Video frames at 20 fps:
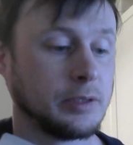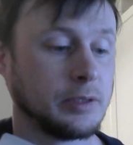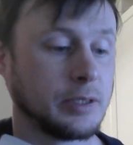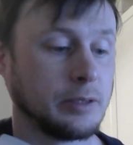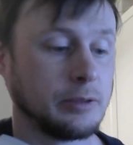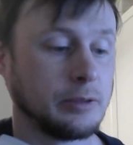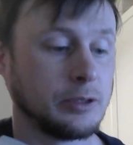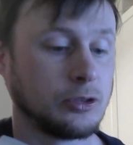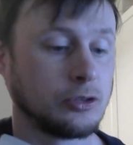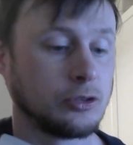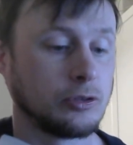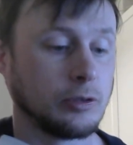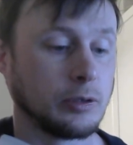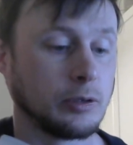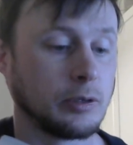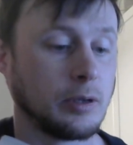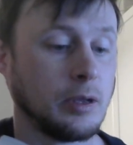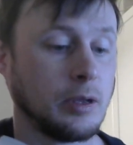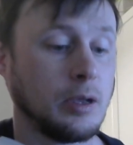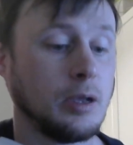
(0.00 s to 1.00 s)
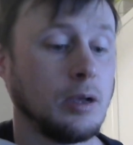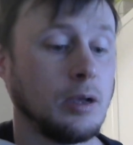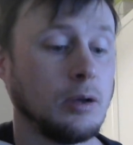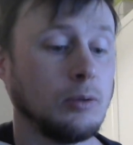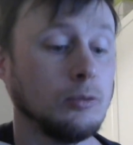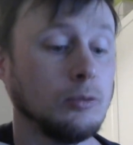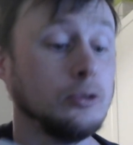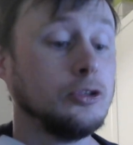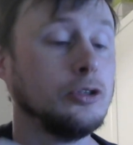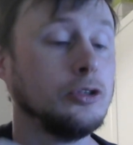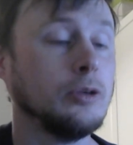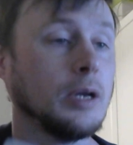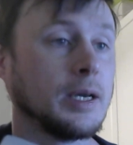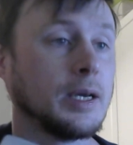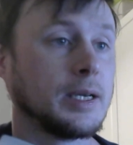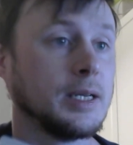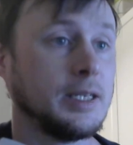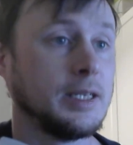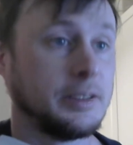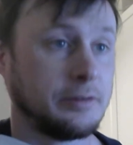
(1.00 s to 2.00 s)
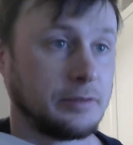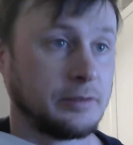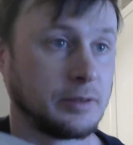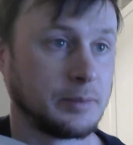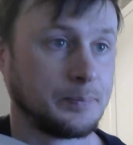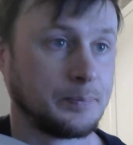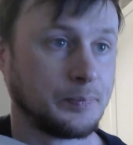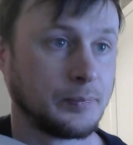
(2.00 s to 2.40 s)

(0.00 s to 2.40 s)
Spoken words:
down its trunk. Would you like a lift?